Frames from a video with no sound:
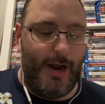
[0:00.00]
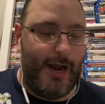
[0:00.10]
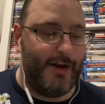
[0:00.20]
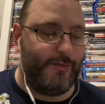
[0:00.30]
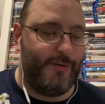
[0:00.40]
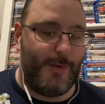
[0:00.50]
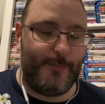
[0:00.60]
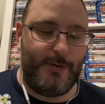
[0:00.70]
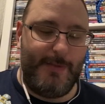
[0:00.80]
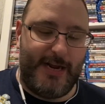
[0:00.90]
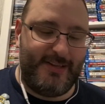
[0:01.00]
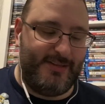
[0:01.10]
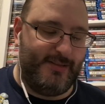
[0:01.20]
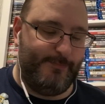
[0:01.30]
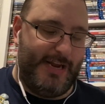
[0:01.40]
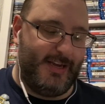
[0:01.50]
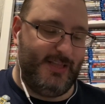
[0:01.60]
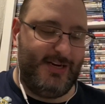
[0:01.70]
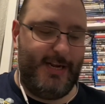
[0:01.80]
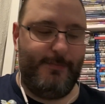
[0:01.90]
I don't remember back in
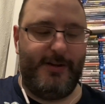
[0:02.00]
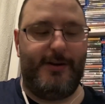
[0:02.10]
the day, but